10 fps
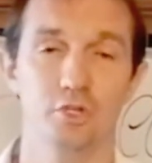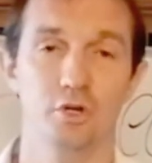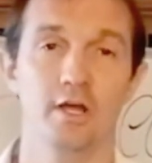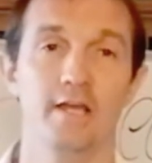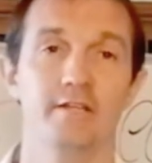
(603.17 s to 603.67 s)
will
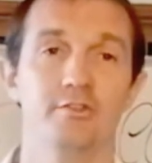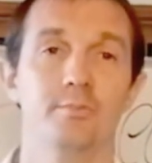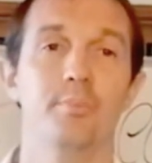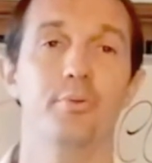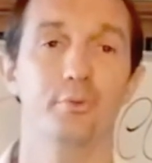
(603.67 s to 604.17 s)
try to
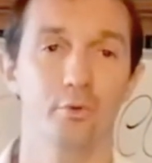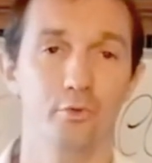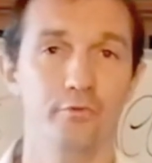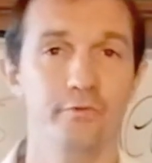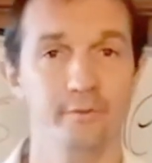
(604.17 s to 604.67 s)

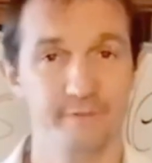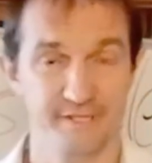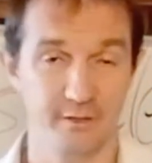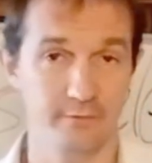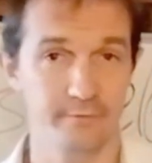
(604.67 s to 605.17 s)
prove
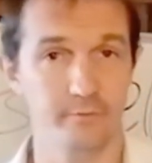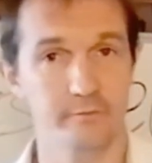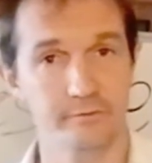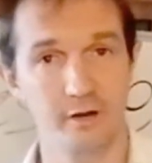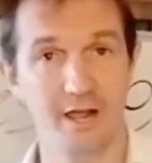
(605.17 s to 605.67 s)
themselves
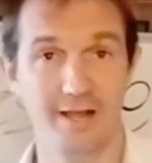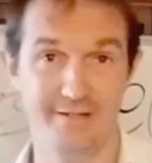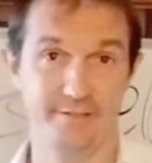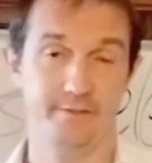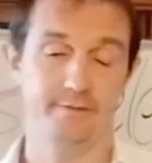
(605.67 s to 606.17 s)

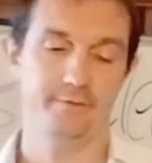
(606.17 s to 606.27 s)
right.